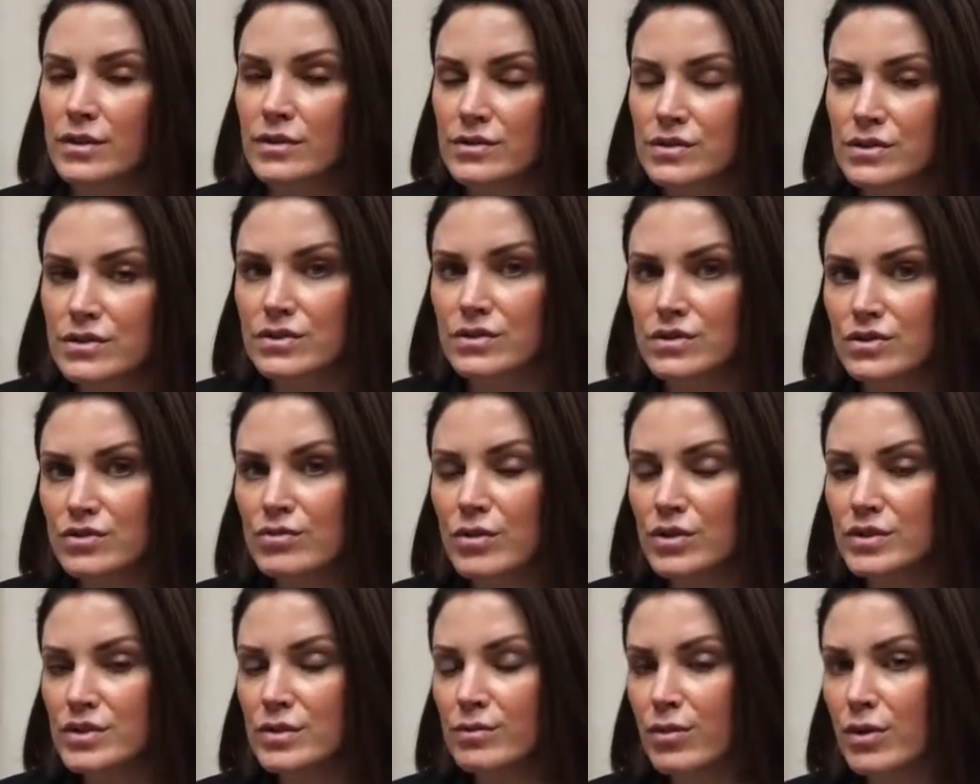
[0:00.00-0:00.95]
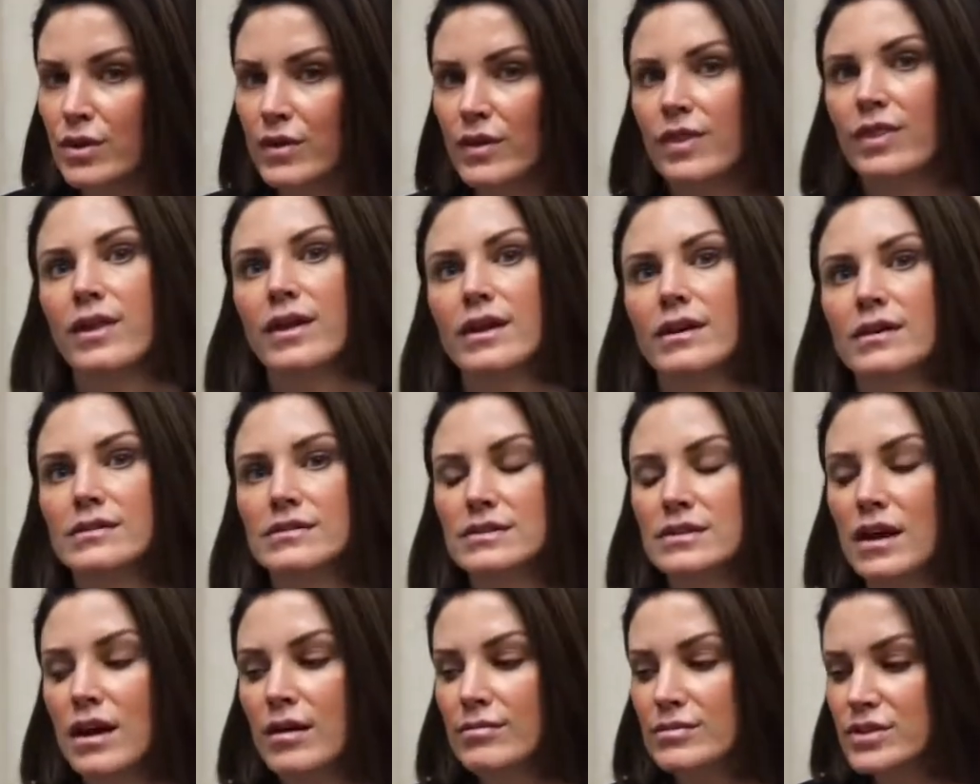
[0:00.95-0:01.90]
Those are the two most important things
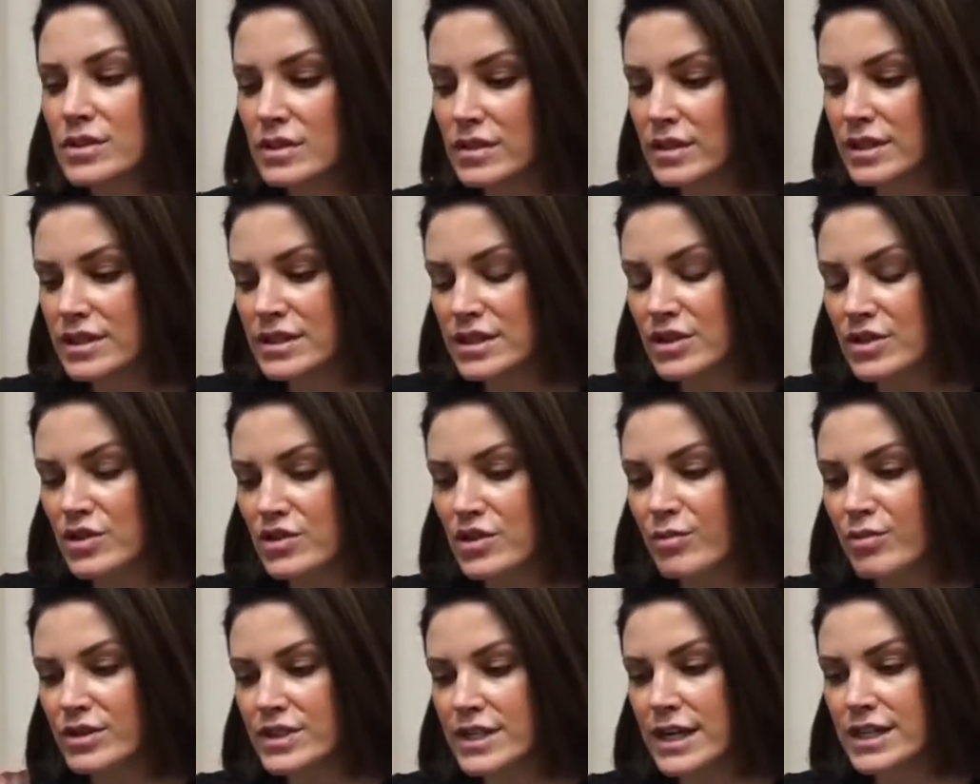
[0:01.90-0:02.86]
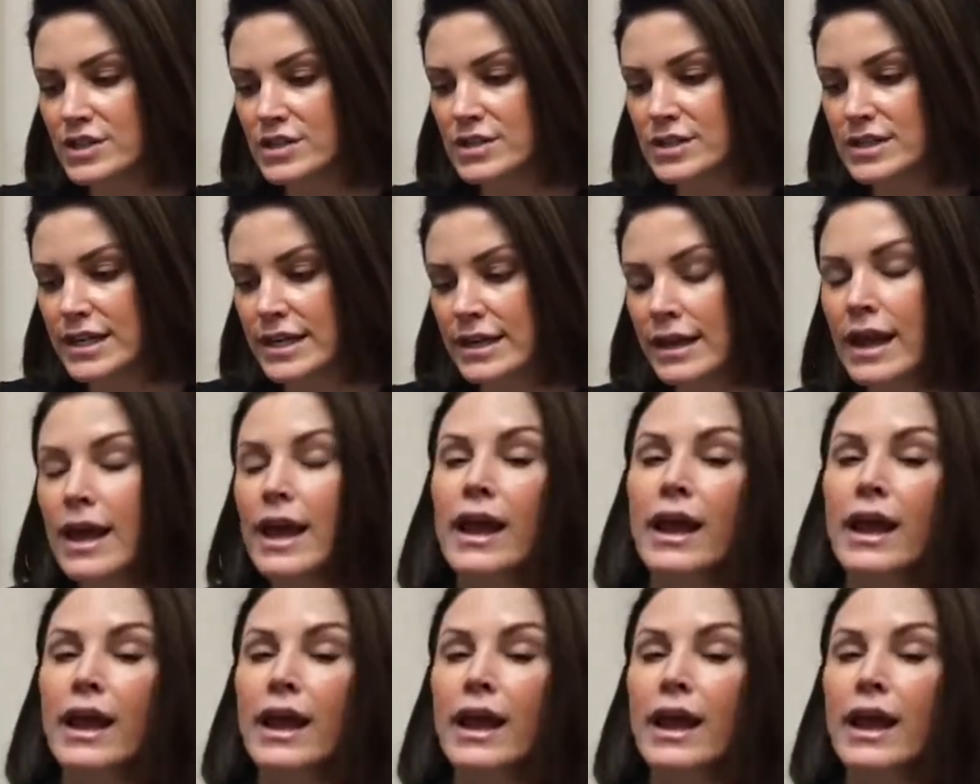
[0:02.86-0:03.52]
to continue to protect your skin